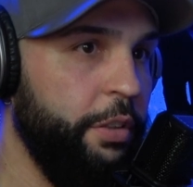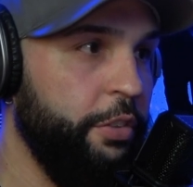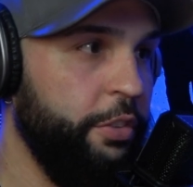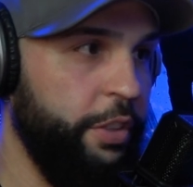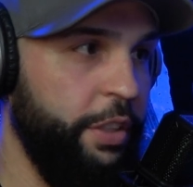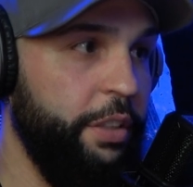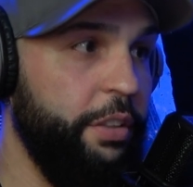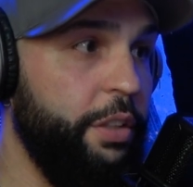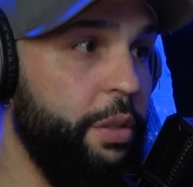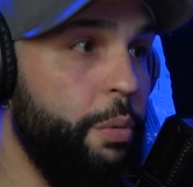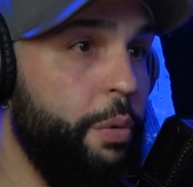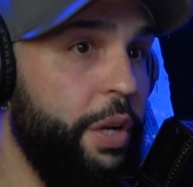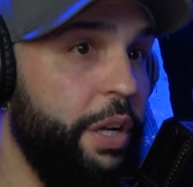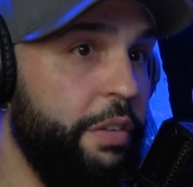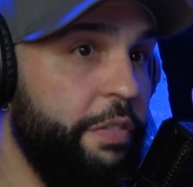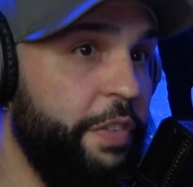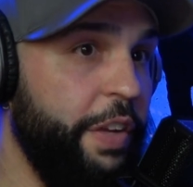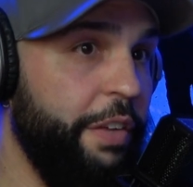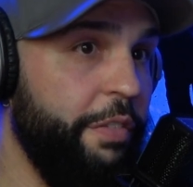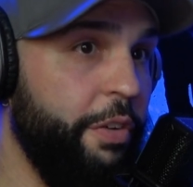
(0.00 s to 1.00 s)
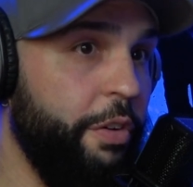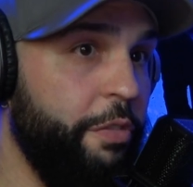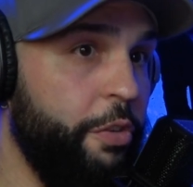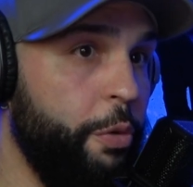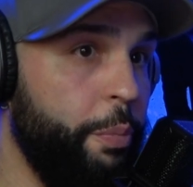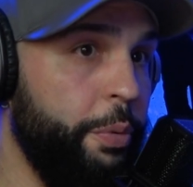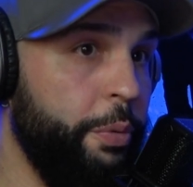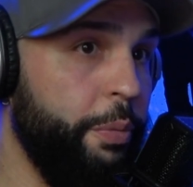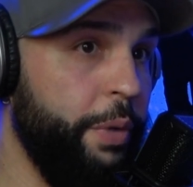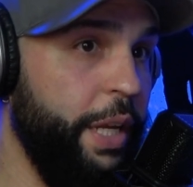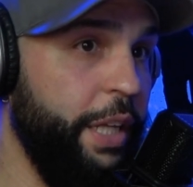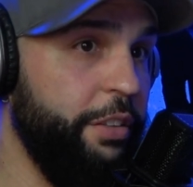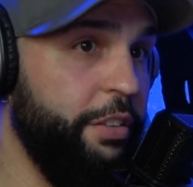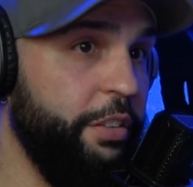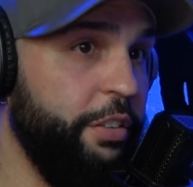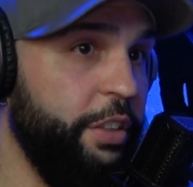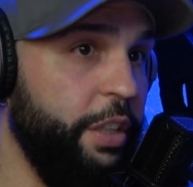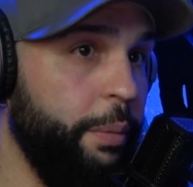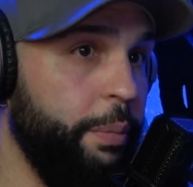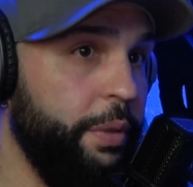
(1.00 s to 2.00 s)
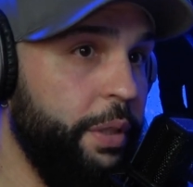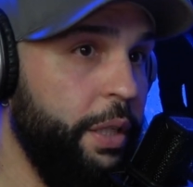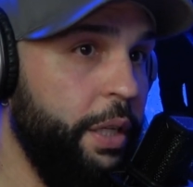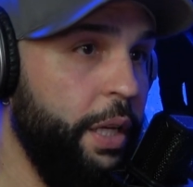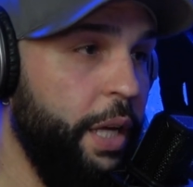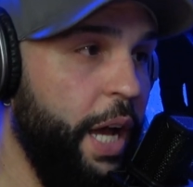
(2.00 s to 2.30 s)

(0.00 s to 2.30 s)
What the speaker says: She's the one in favor of open relationships.